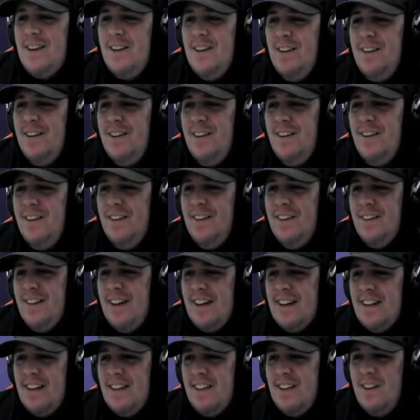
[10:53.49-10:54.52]
her,
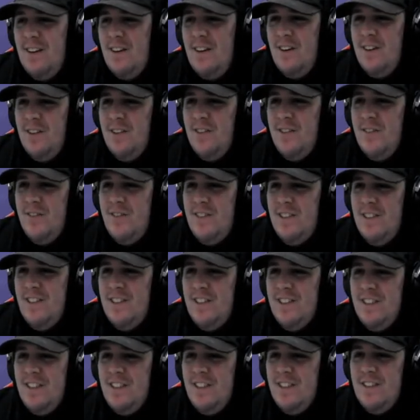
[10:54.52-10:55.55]
like the old
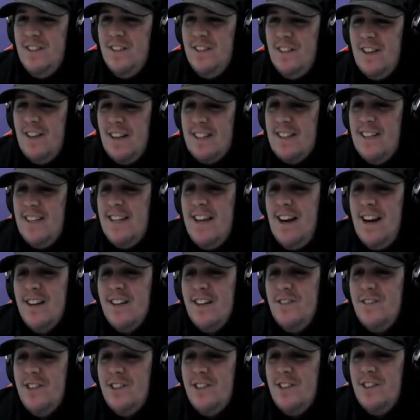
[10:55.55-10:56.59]
version, like the younger
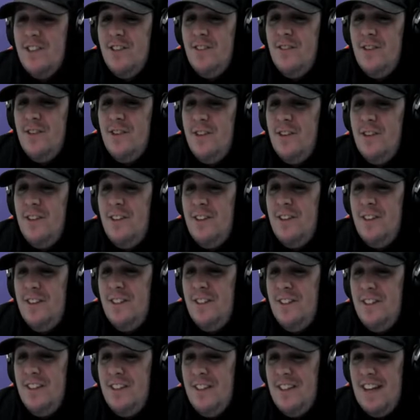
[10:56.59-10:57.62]
version of
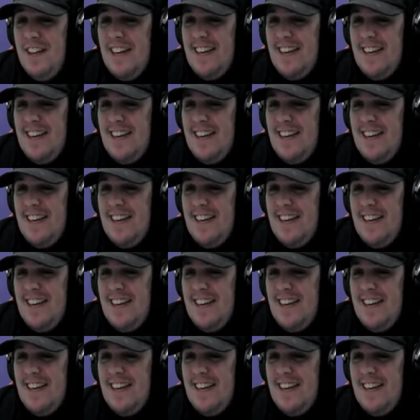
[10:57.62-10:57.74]
her like